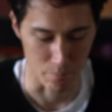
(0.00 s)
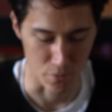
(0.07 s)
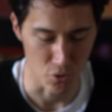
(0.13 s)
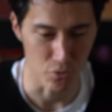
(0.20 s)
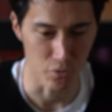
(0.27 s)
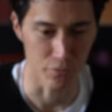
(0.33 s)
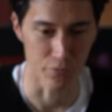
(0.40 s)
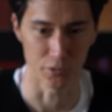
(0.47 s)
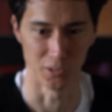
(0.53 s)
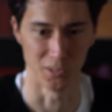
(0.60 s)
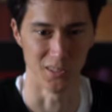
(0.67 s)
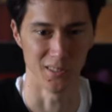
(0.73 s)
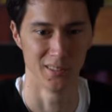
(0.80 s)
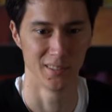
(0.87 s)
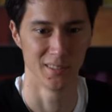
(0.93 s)

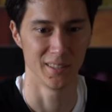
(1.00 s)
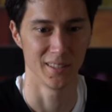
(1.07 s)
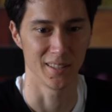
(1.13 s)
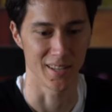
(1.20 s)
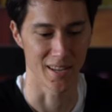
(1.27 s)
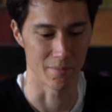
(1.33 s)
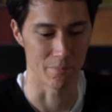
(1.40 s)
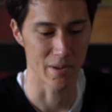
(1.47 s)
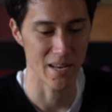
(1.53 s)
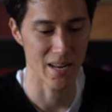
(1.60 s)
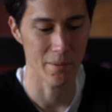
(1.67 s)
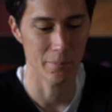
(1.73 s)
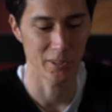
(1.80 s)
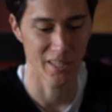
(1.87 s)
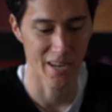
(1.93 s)
beautiful in being
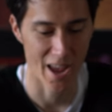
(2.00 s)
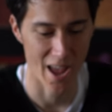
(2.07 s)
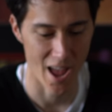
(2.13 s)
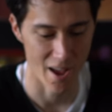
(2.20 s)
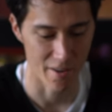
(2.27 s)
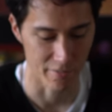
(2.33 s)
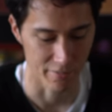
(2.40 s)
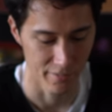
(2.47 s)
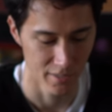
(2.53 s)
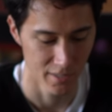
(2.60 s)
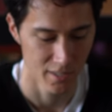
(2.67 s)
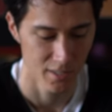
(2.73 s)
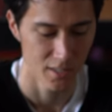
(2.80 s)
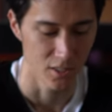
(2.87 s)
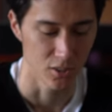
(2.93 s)
able to have
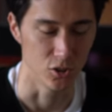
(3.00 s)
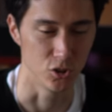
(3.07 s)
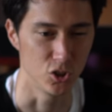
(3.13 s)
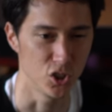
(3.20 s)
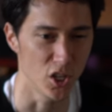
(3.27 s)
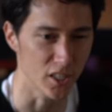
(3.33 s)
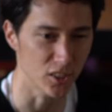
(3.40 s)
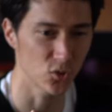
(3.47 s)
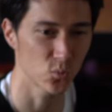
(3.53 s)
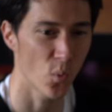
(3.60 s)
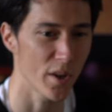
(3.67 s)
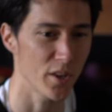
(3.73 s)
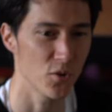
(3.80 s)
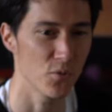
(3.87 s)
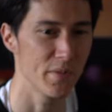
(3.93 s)
just
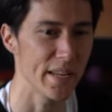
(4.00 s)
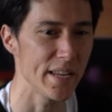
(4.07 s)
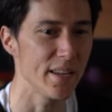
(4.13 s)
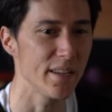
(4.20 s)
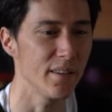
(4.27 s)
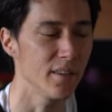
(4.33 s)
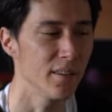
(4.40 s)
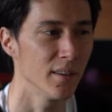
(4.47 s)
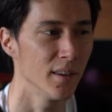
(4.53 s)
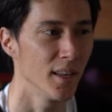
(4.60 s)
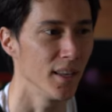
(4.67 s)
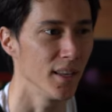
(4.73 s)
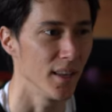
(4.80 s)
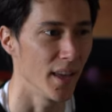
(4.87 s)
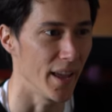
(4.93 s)
what you need
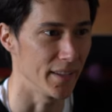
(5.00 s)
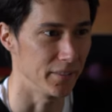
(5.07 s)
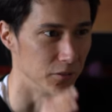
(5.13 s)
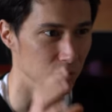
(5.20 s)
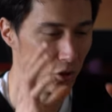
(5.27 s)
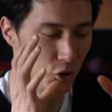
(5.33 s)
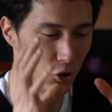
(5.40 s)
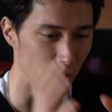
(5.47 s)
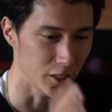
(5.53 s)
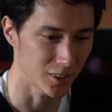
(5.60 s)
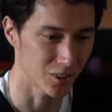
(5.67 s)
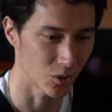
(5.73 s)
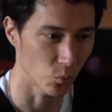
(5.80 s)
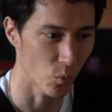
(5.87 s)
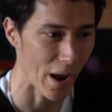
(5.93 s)
and
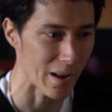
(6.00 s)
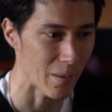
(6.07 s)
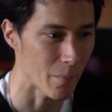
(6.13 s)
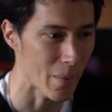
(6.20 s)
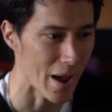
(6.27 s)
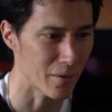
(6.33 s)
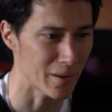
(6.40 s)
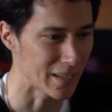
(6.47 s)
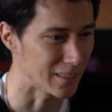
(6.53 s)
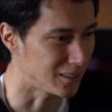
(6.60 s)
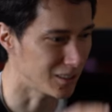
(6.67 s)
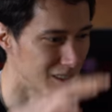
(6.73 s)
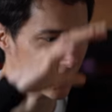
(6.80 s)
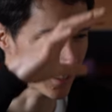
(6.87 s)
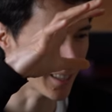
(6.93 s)
just the right amount
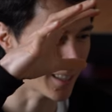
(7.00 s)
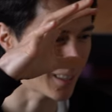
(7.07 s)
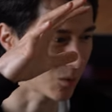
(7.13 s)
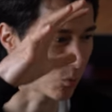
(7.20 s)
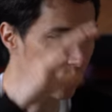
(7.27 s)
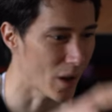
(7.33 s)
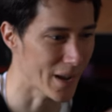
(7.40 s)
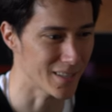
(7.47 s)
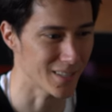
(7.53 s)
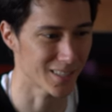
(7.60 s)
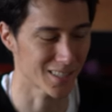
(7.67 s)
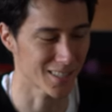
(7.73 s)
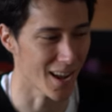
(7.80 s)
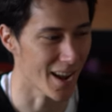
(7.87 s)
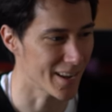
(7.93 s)
and just like the right
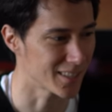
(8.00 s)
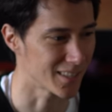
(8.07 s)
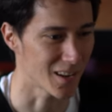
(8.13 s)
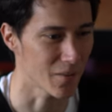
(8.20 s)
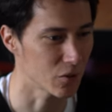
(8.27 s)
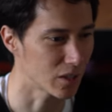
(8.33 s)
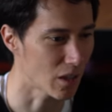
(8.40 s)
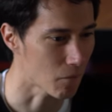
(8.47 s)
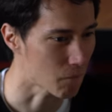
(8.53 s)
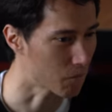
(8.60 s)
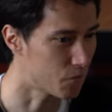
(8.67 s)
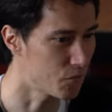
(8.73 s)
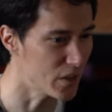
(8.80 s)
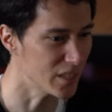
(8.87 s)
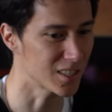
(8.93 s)
size, and everything
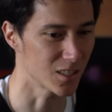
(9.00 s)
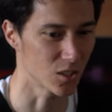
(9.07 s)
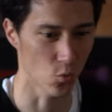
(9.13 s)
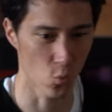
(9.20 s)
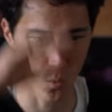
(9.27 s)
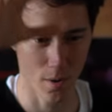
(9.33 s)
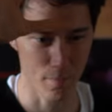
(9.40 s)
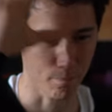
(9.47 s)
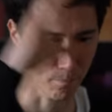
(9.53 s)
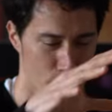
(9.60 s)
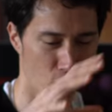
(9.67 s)
fits into one,